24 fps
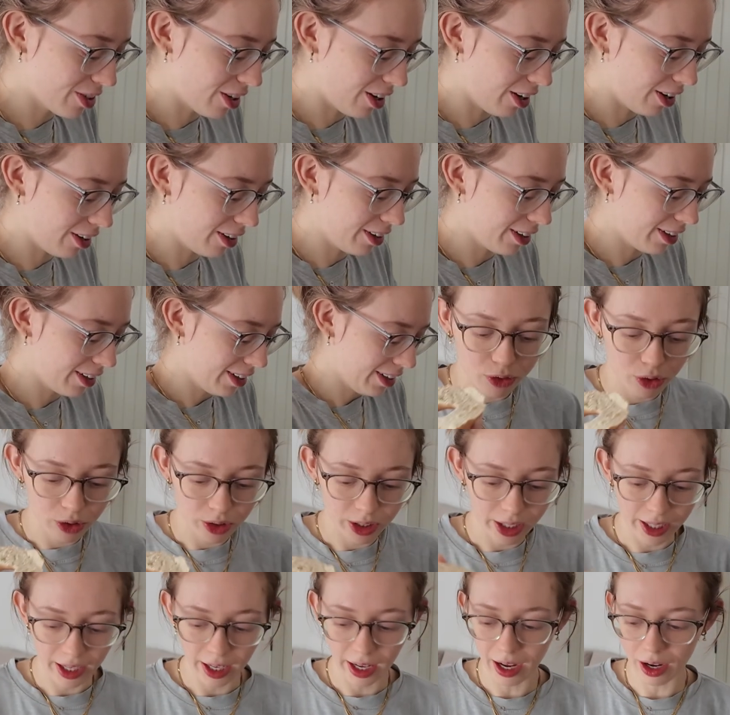So
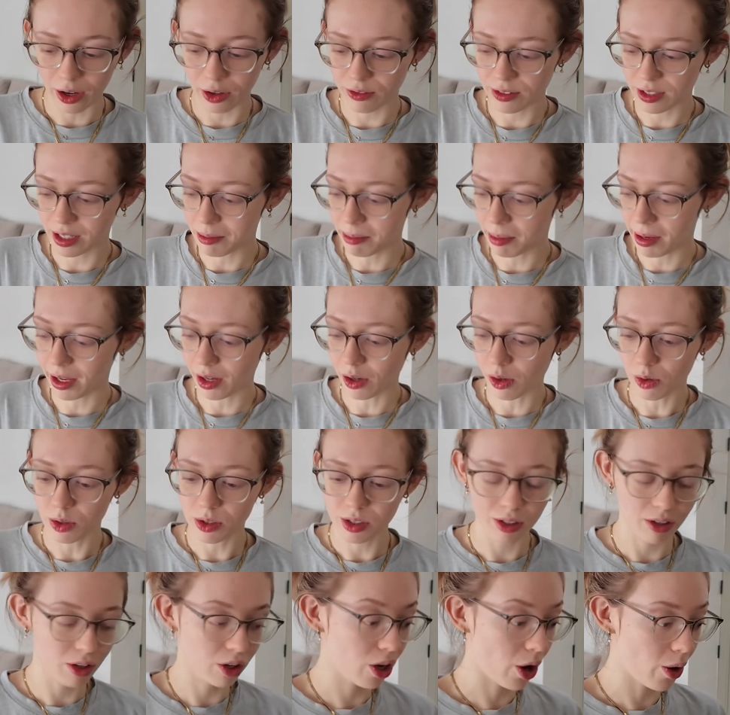4-day out-of-date
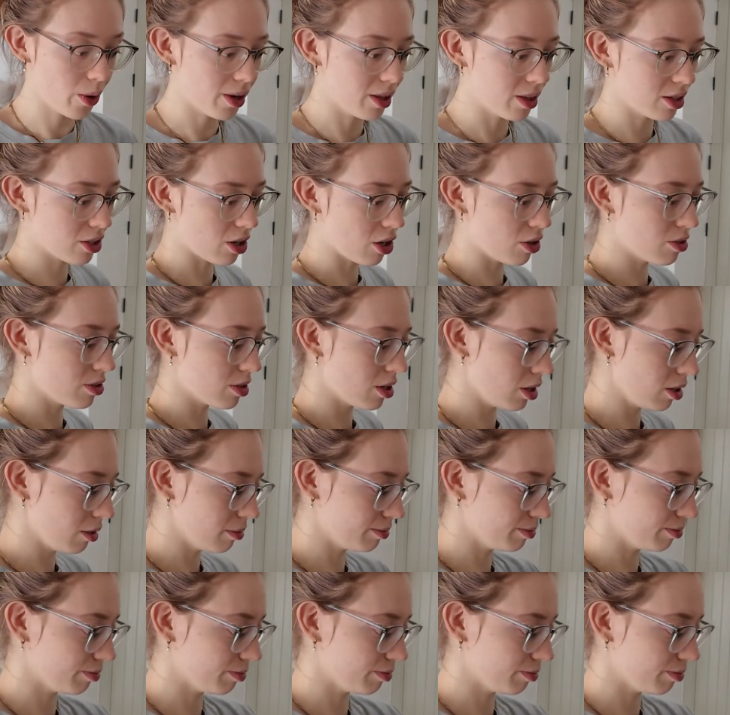bagels are going in the toaster.